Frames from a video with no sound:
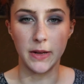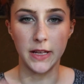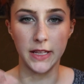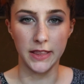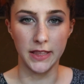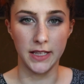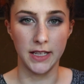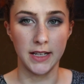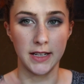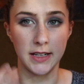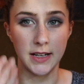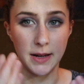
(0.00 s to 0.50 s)

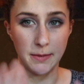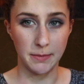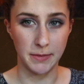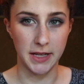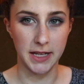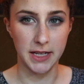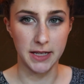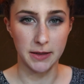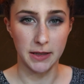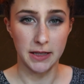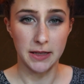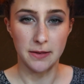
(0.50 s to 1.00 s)
and then I'm
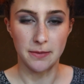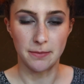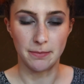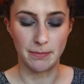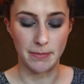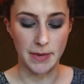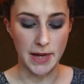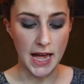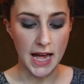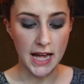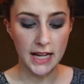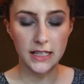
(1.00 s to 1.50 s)
like
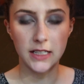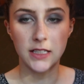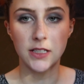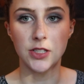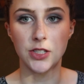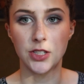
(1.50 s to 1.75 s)
back.